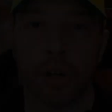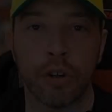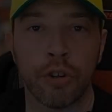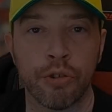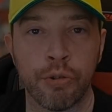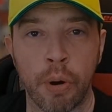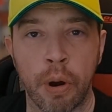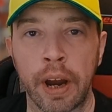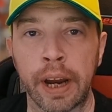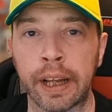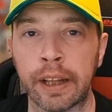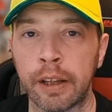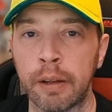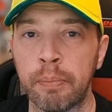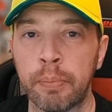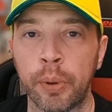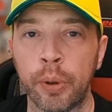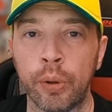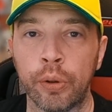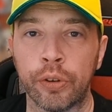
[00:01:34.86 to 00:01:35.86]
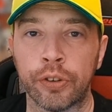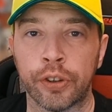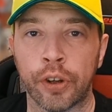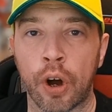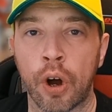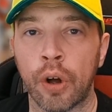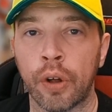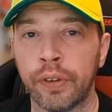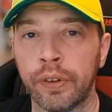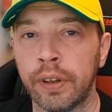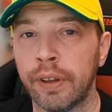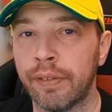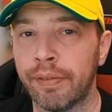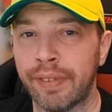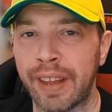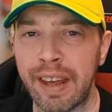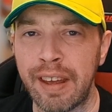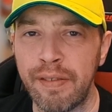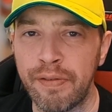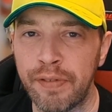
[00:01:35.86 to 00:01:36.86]
Trying the boots on,
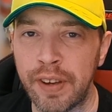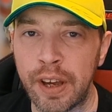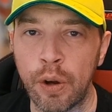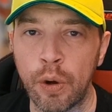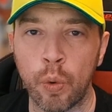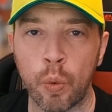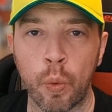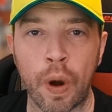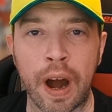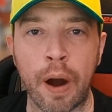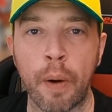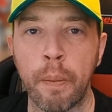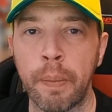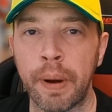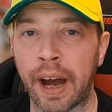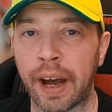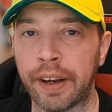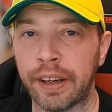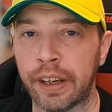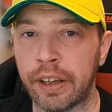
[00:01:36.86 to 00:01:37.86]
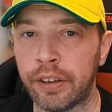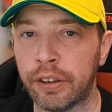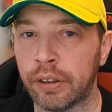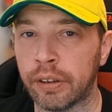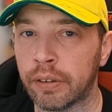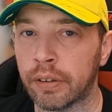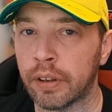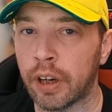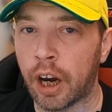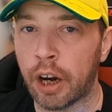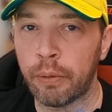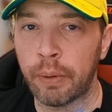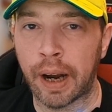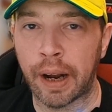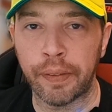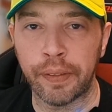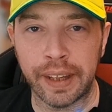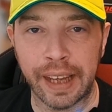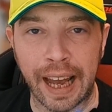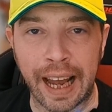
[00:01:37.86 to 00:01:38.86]
they feel well padded
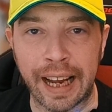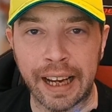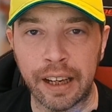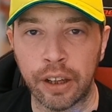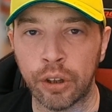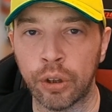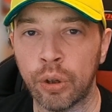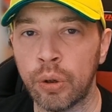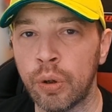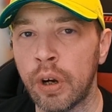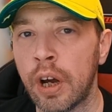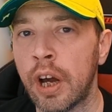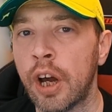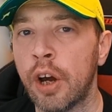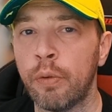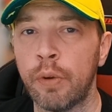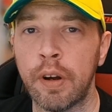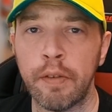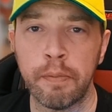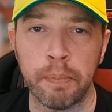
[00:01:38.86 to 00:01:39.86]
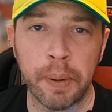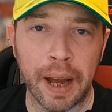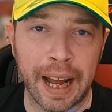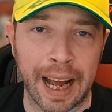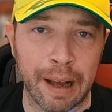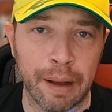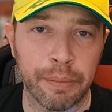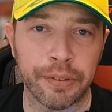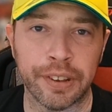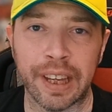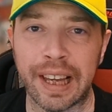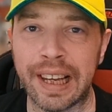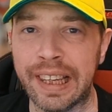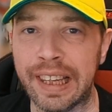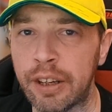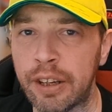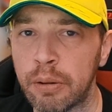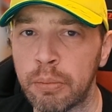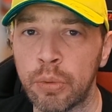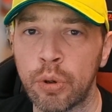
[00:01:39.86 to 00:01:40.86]
around the ankle with perhaps a
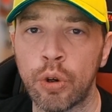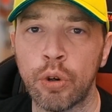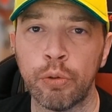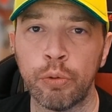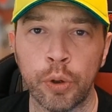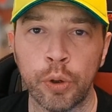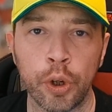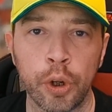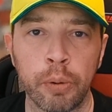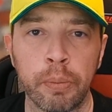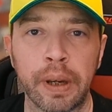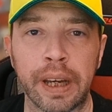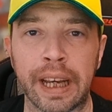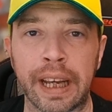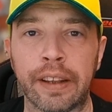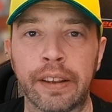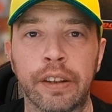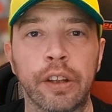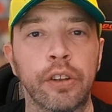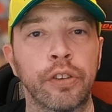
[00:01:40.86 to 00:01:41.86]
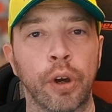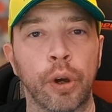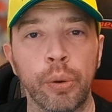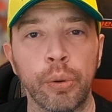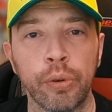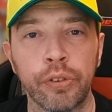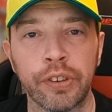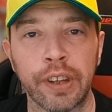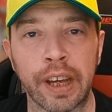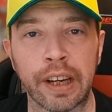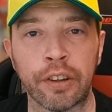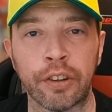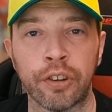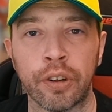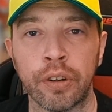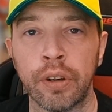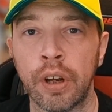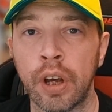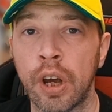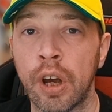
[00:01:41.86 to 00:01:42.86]
little more room in the toe
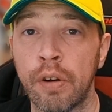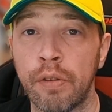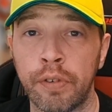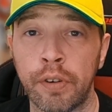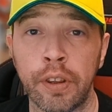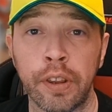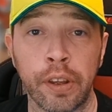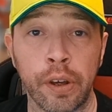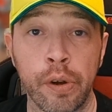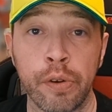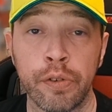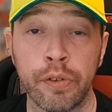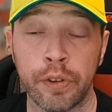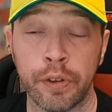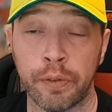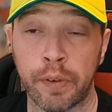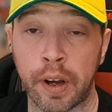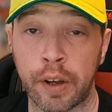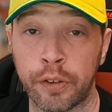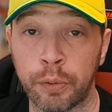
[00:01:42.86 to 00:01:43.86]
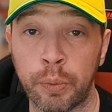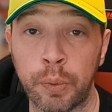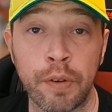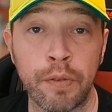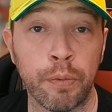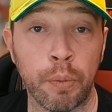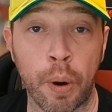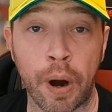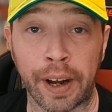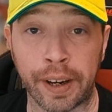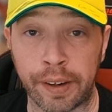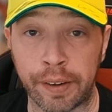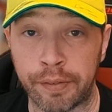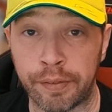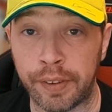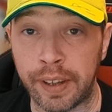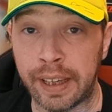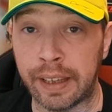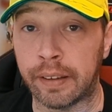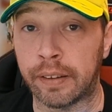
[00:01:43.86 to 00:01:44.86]
section for those of us with wider
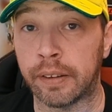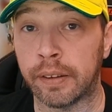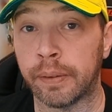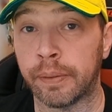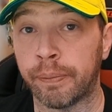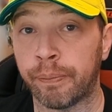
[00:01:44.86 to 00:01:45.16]
feet.